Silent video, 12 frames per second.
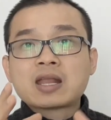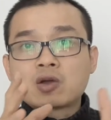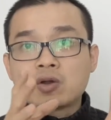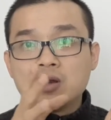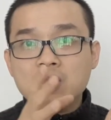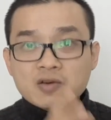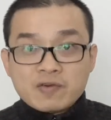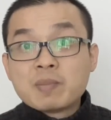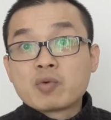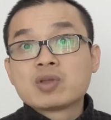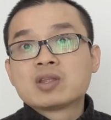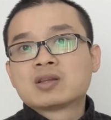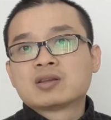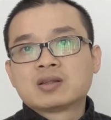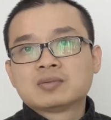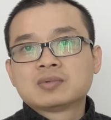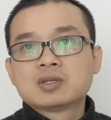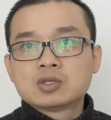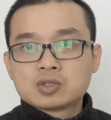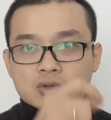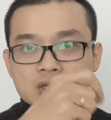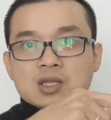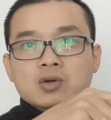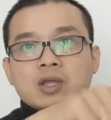got liver meridian in it. So
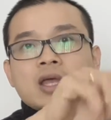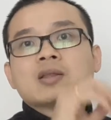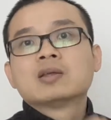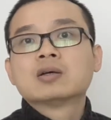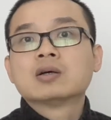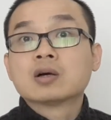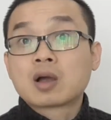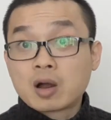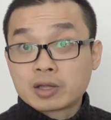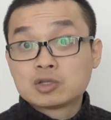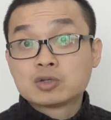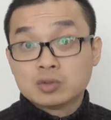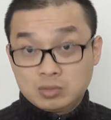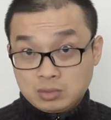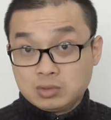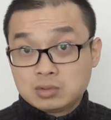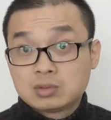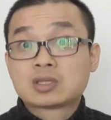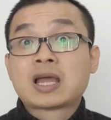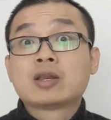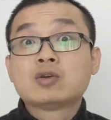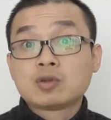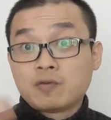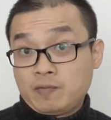needle that, according to the
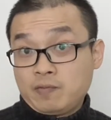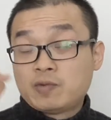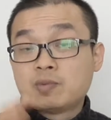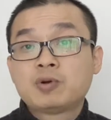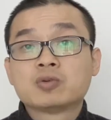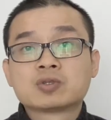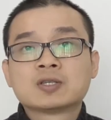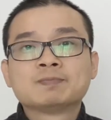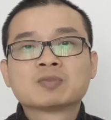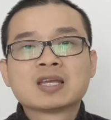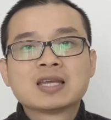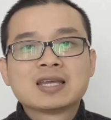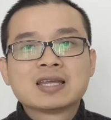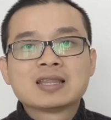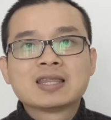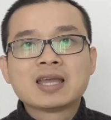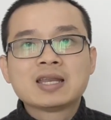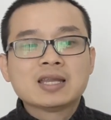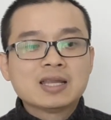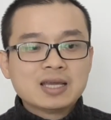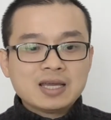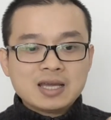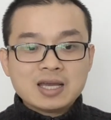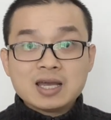diagnosis from the pose. Then
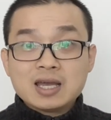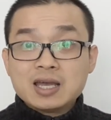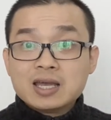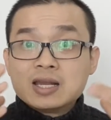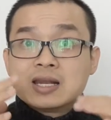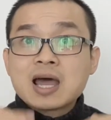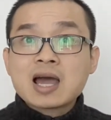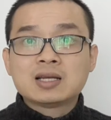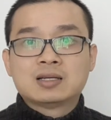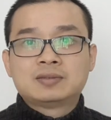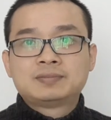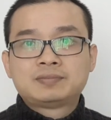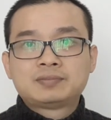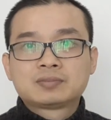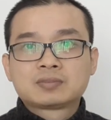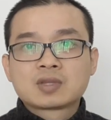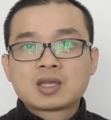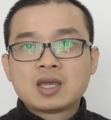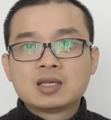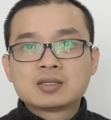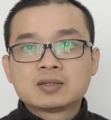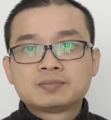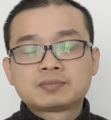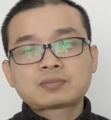another
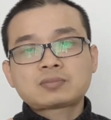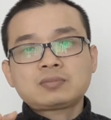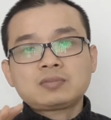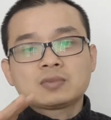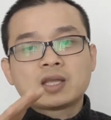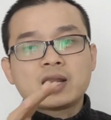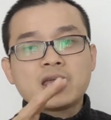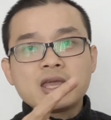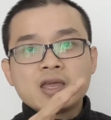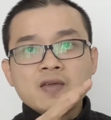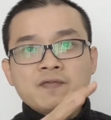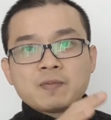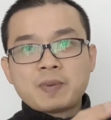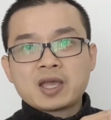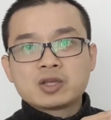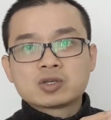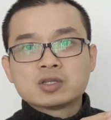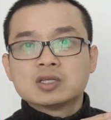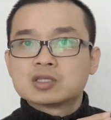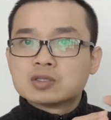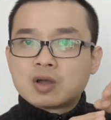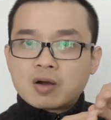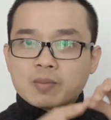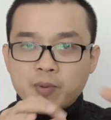case, that if the patient is
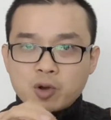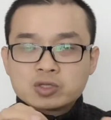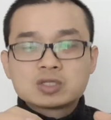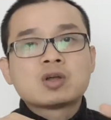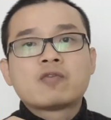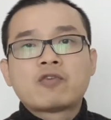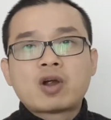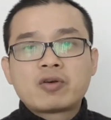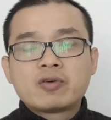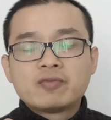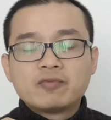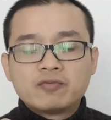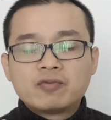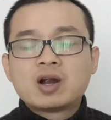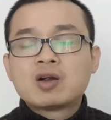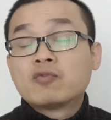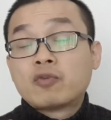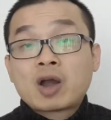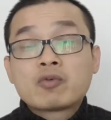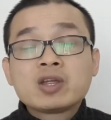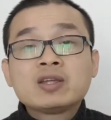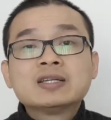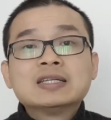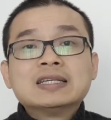not, pose is not
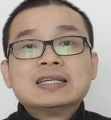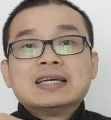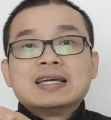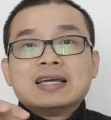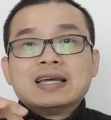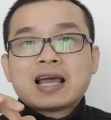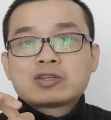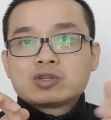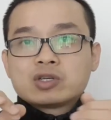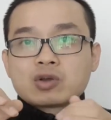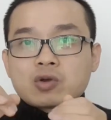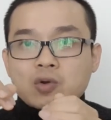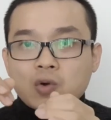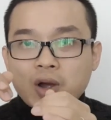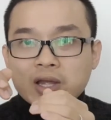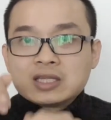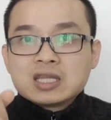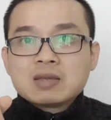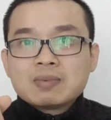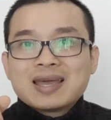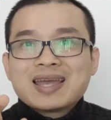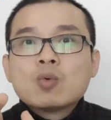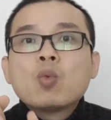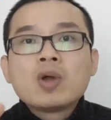wiry, it's actually quite deep
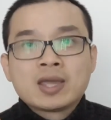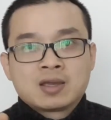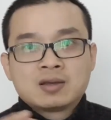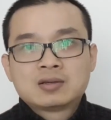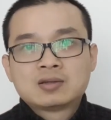and weak,